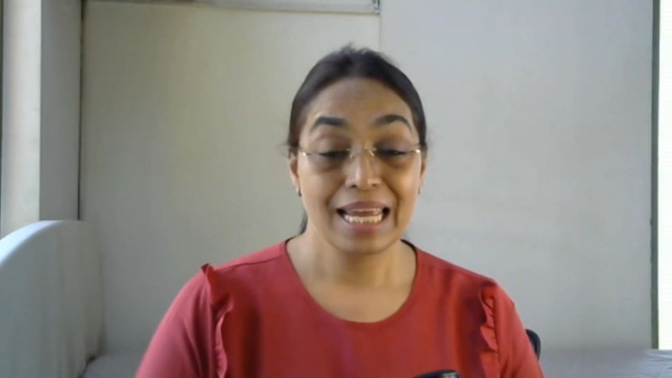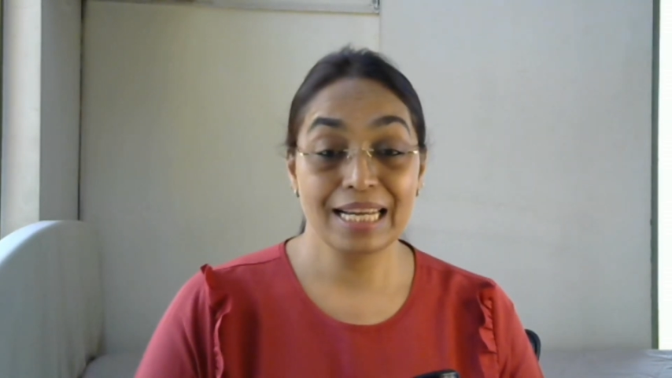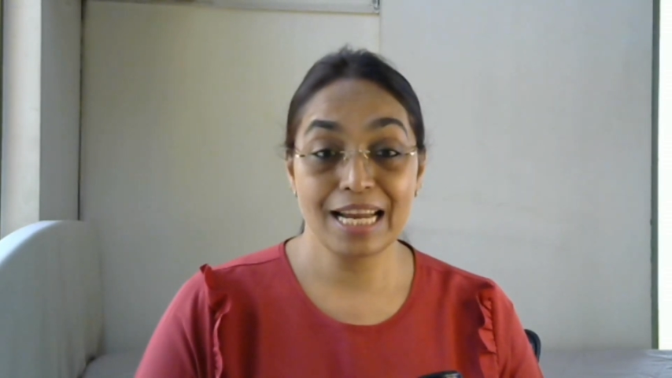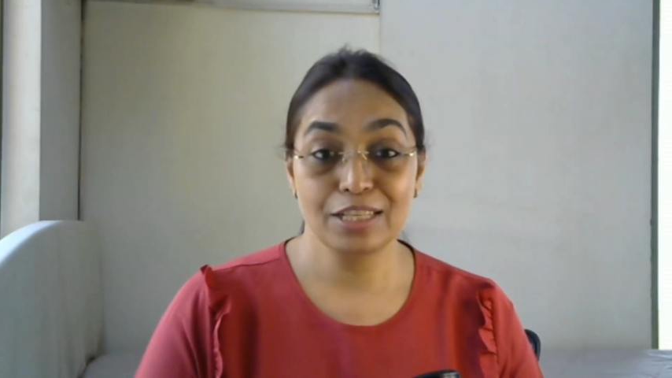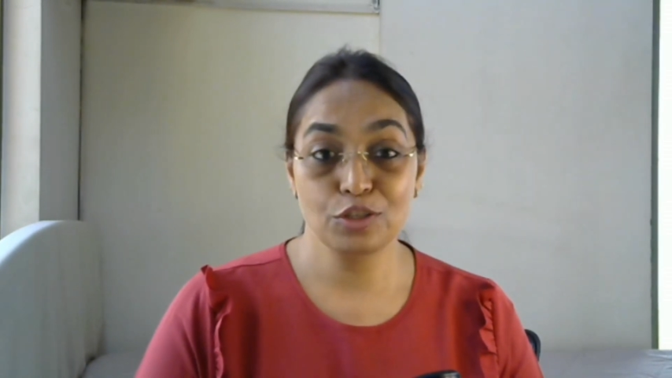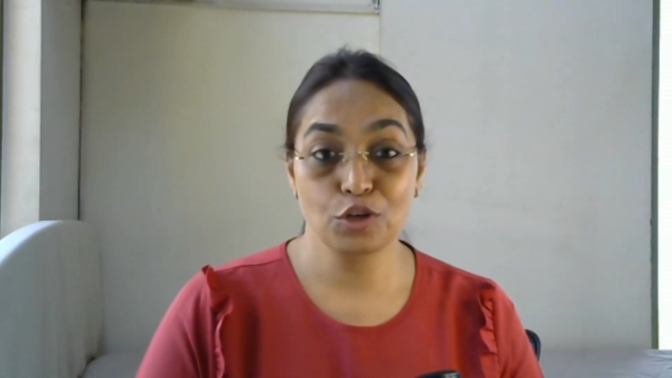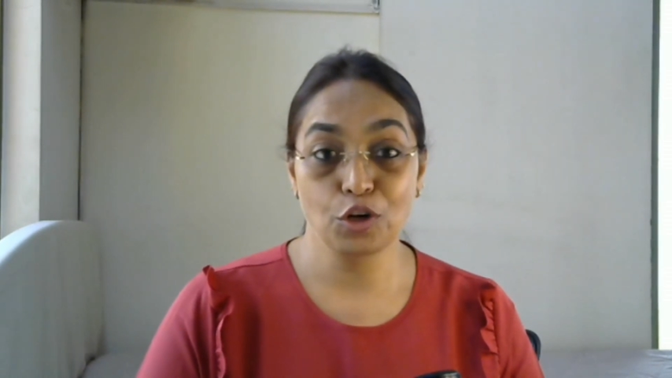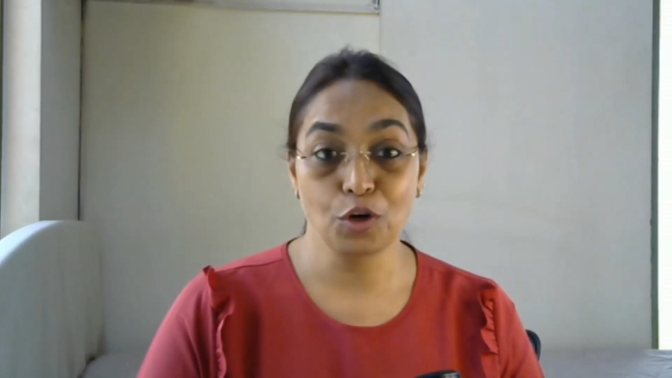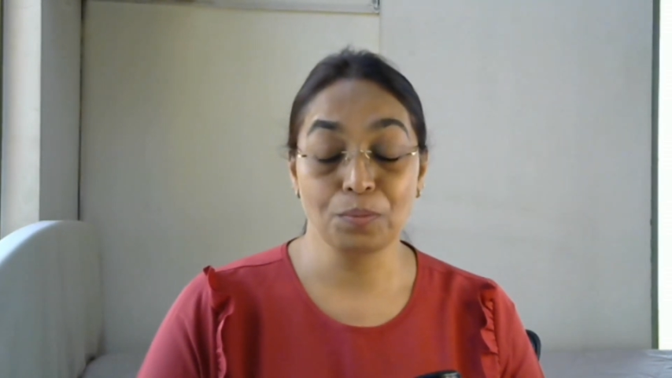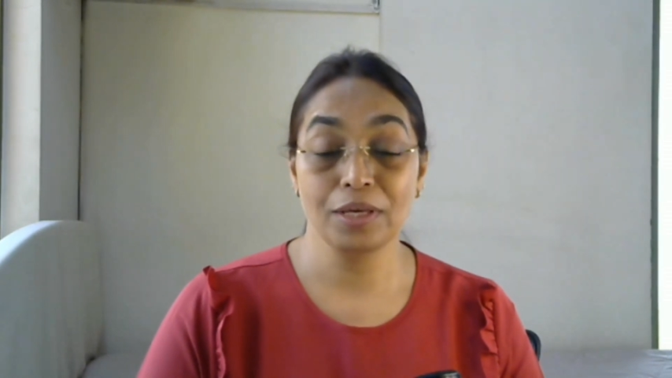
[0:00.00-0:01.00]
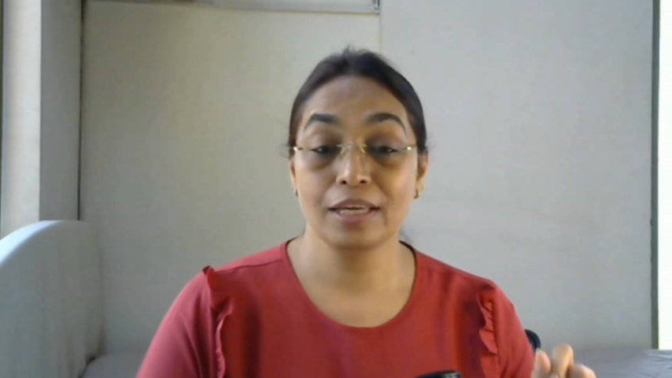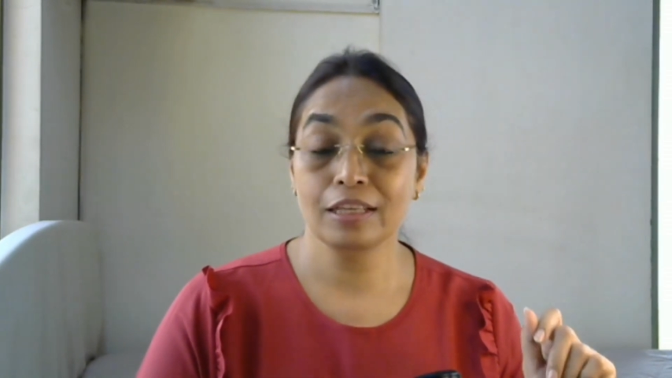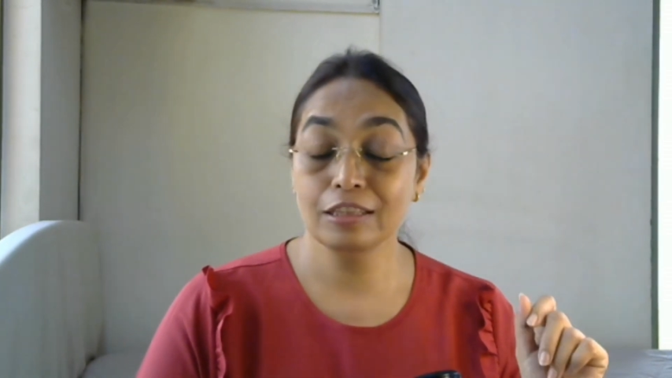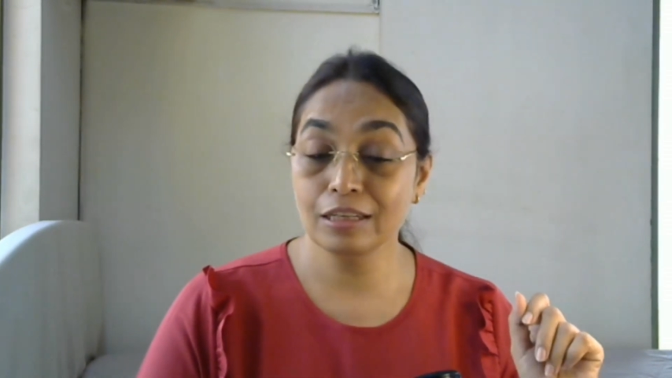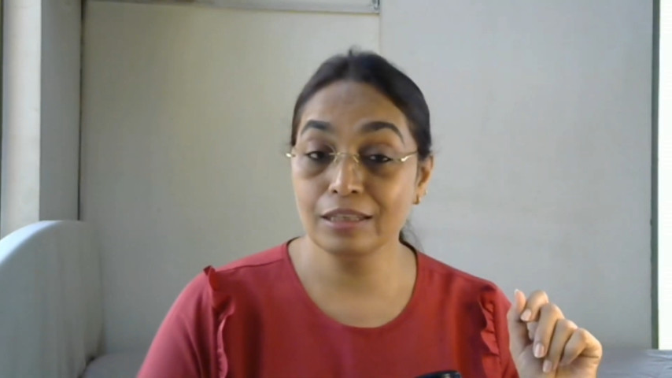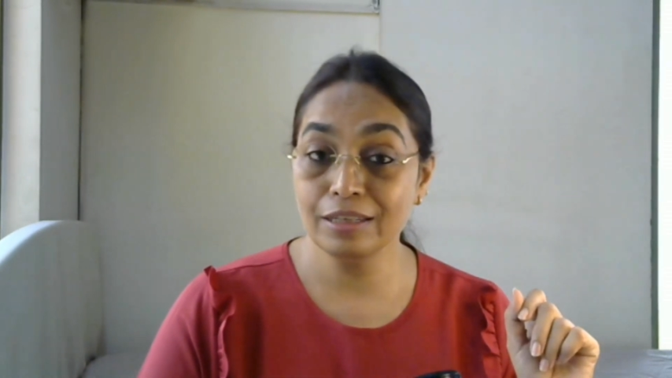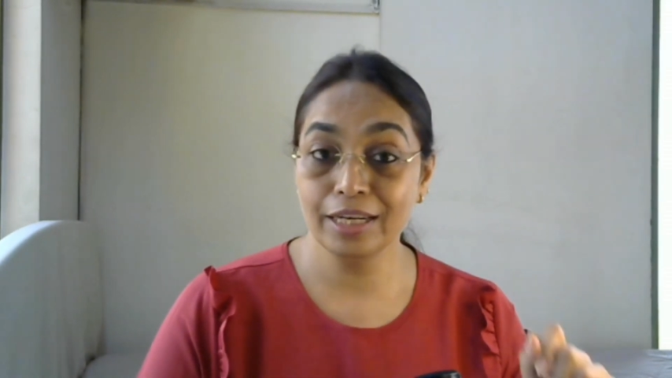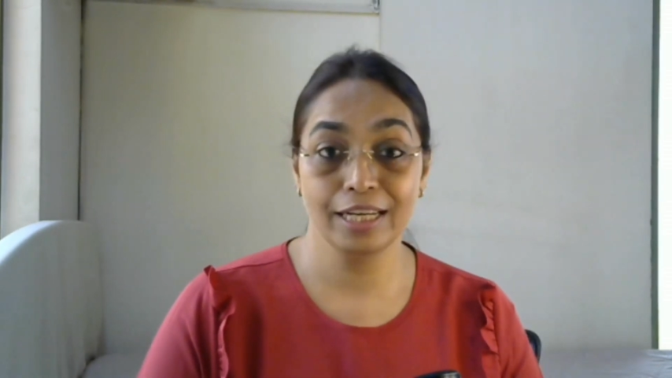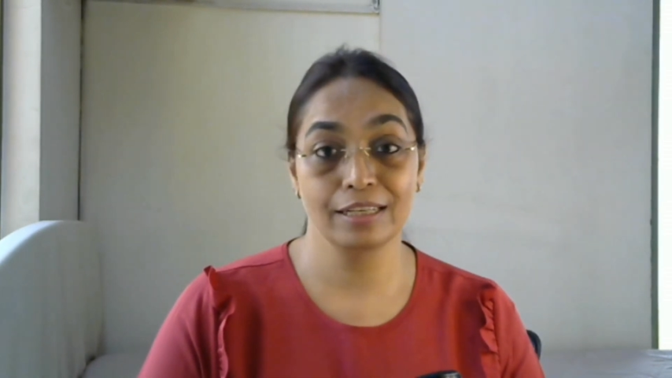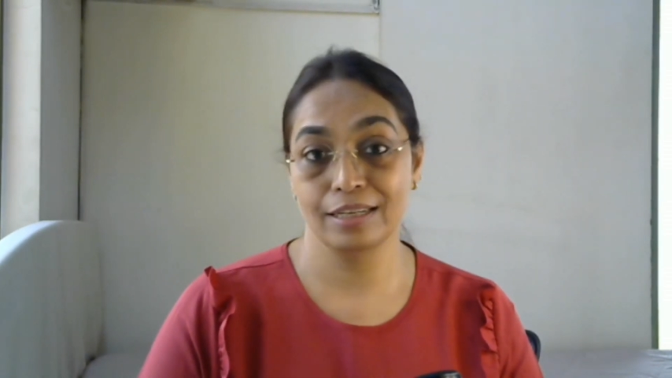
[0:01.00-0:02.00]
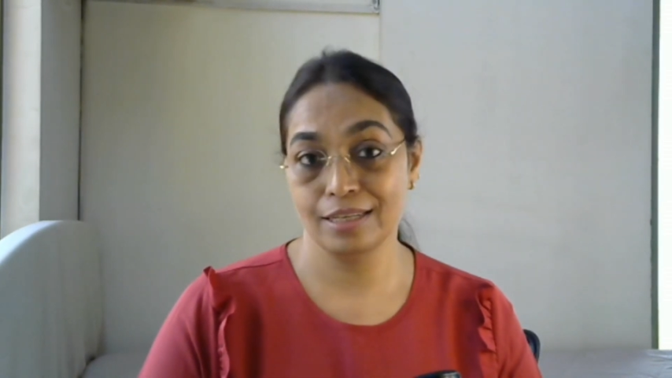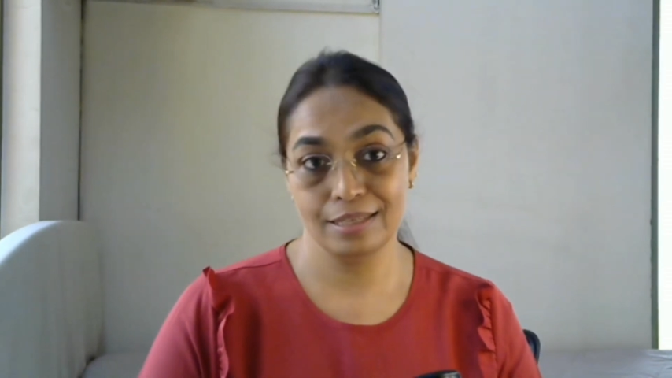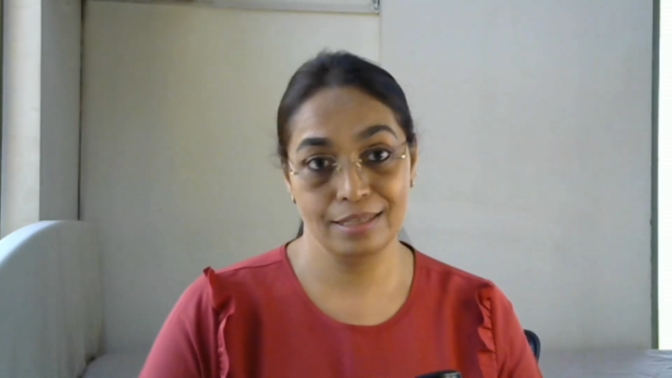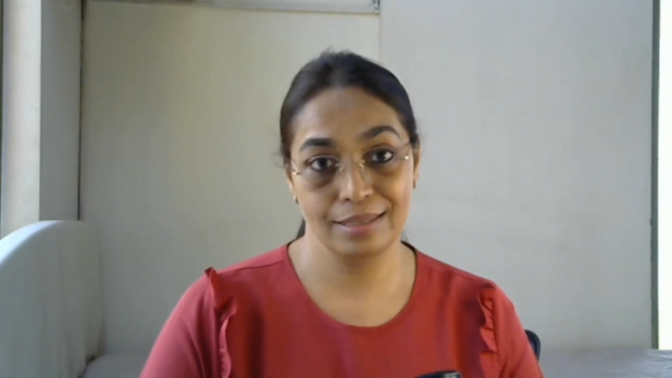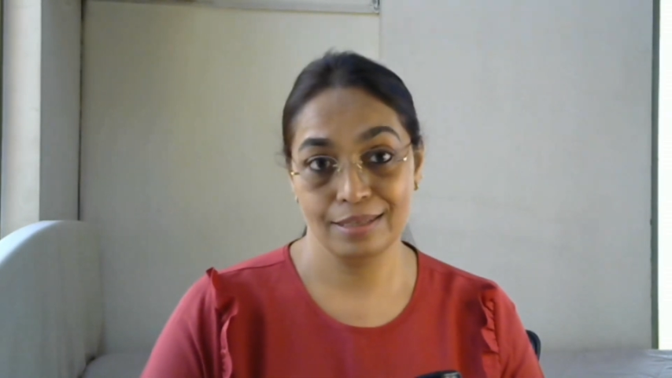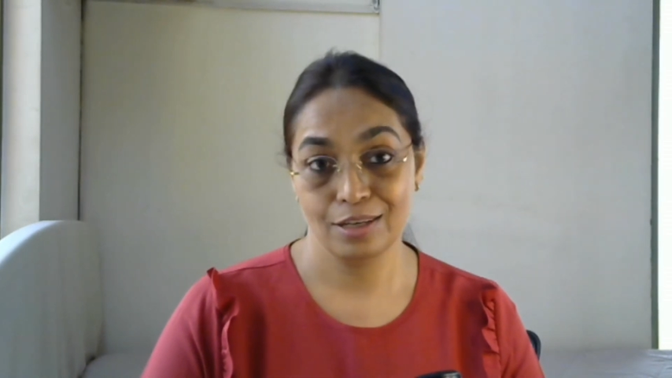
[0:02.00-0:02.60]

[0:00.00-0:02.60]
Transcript: In astronomy, the recurrence